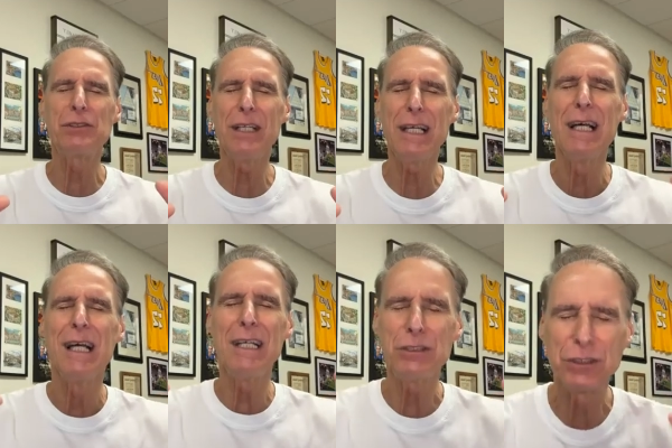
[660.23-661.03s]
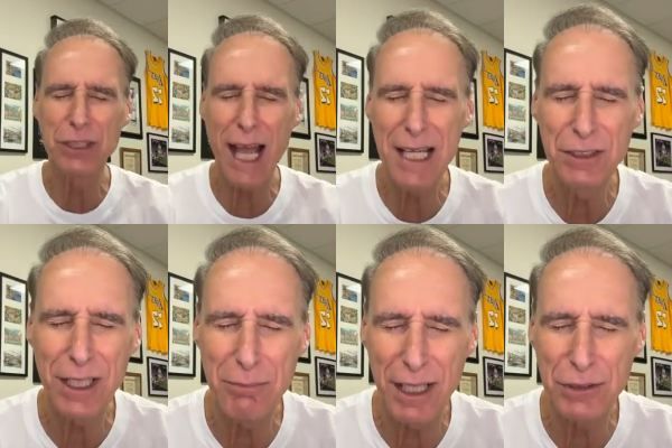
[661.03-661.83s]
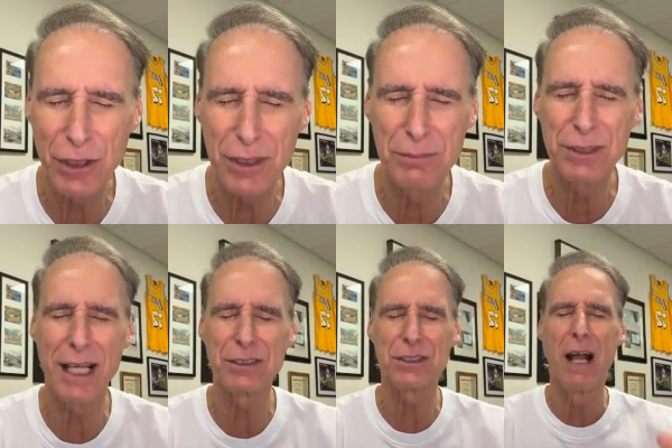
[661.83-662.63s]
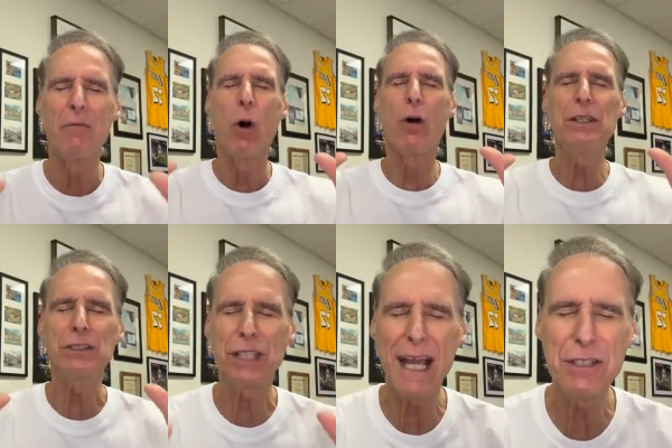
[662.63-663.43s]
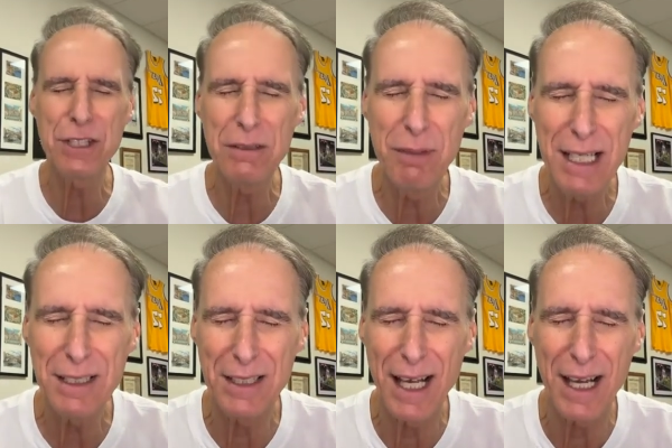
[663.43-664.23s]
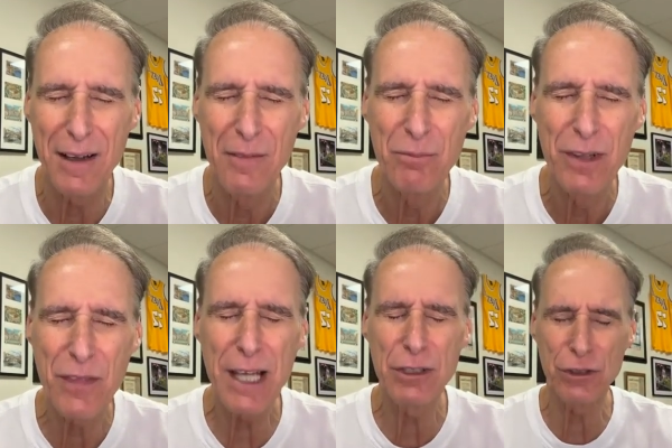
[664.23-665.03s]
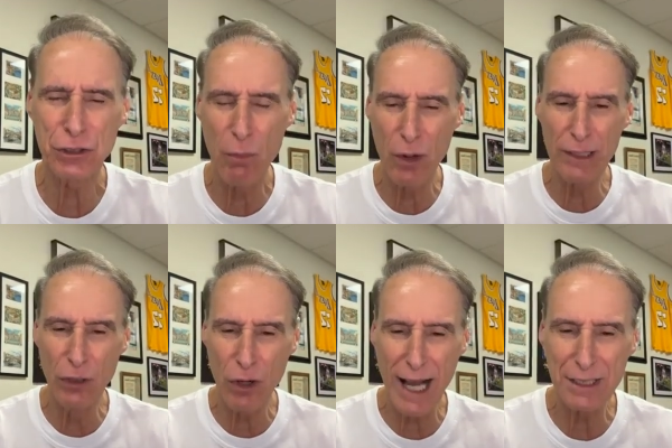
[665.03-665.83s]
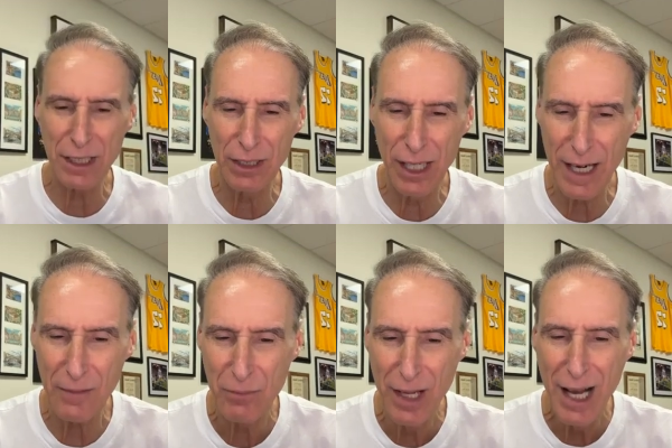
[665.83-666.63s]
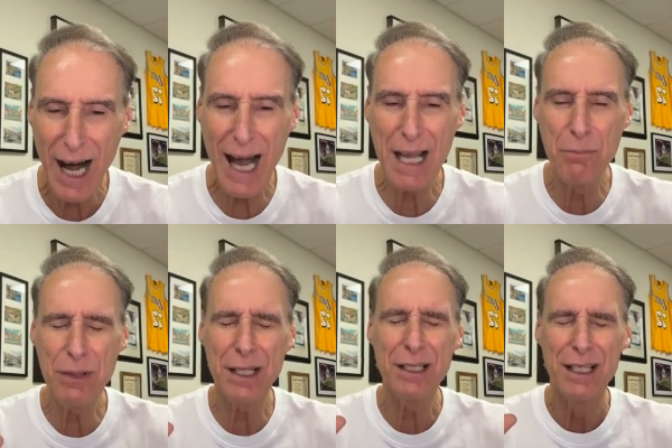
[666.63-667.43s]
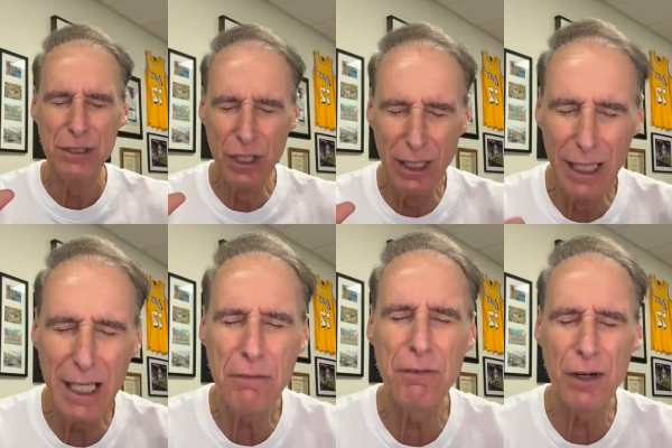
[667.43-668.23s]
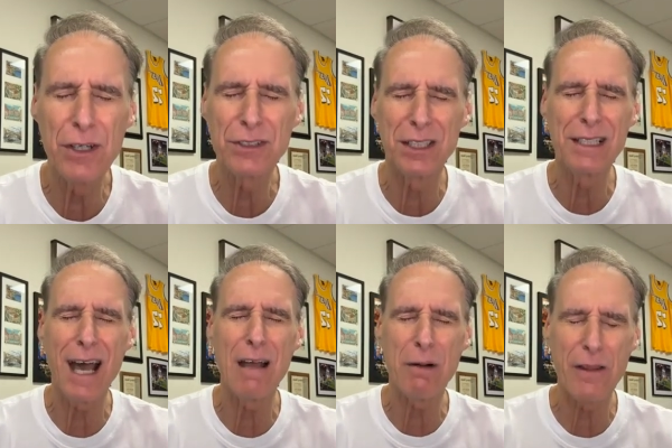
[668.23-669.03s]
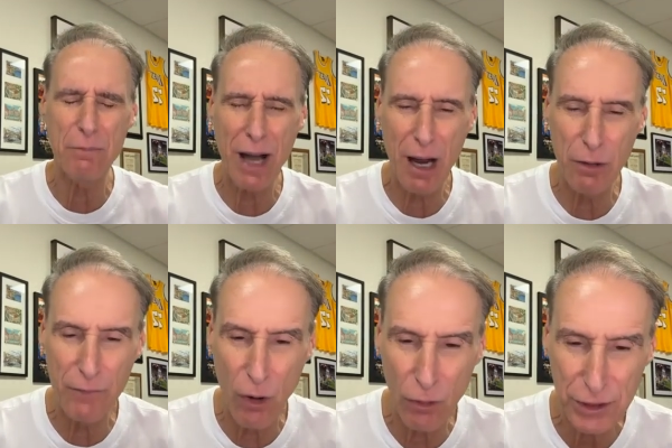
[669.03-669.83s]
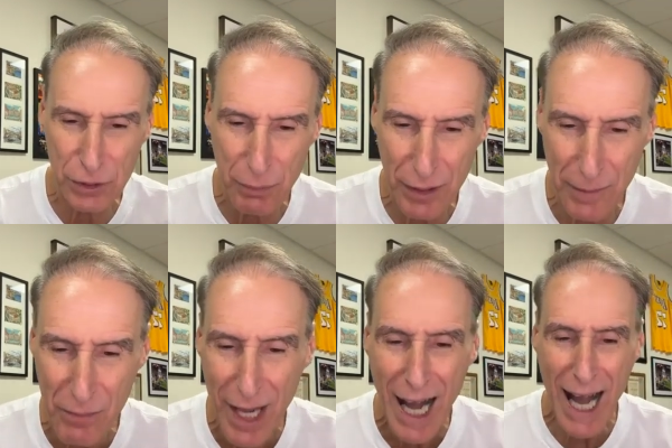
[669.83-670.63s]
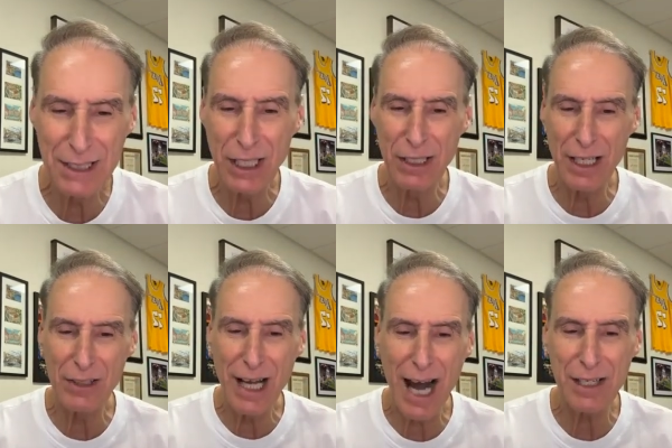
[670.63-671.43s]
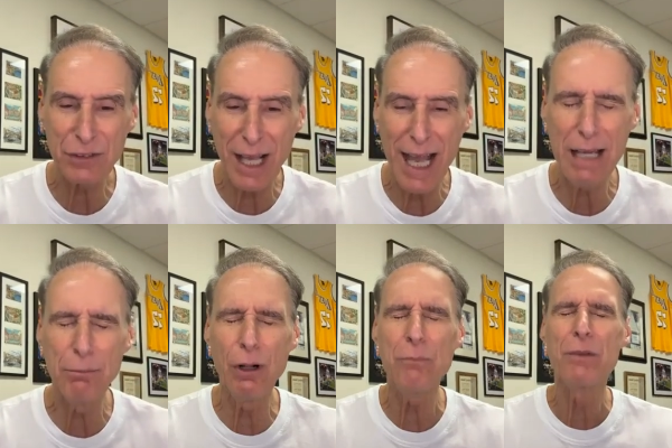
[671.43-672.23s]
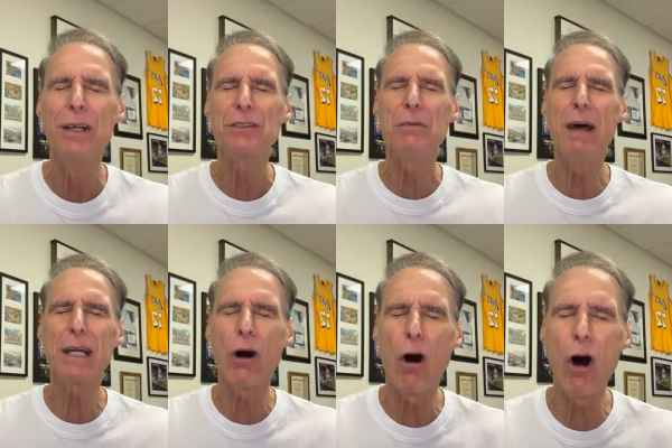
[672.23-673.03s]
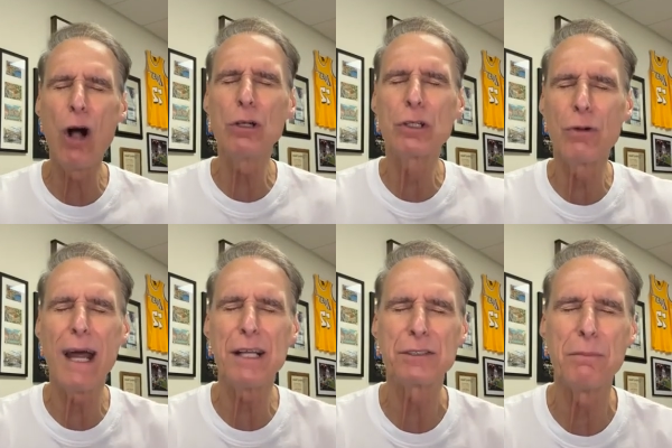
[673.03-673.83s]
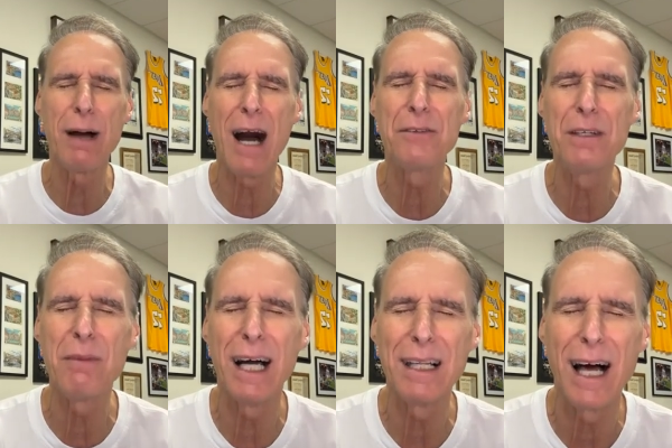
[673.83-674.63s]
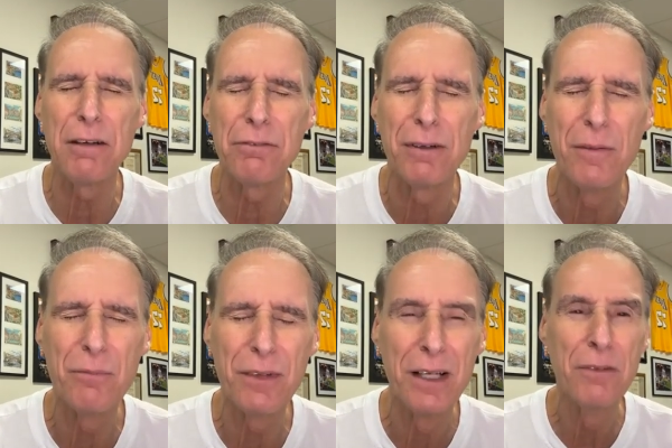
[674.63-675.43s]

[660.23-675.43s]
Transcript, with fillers: me to see He's changing my circumstances or He's changing me today. Thank you this morning, Lord. I declare I am being delivered today by the power of the Holy Spirit. I declare God is able to make all grace abound in my life.